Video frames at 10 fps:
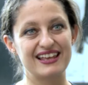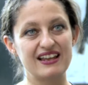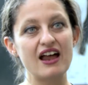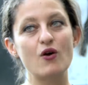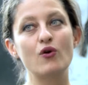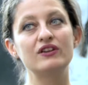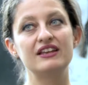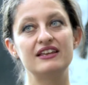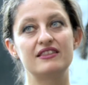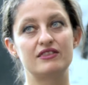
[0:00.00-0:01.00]
Not
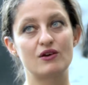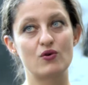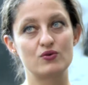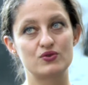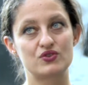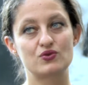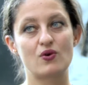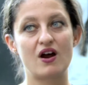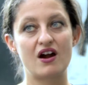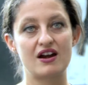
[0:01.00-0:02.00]
only those who
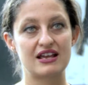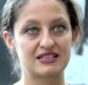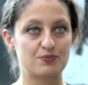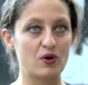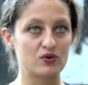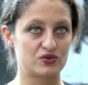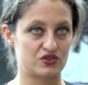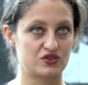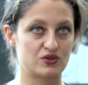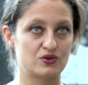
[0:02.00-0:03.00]
are
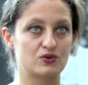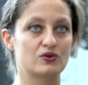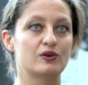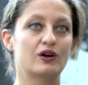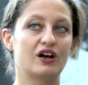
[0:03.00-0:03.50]
exposed to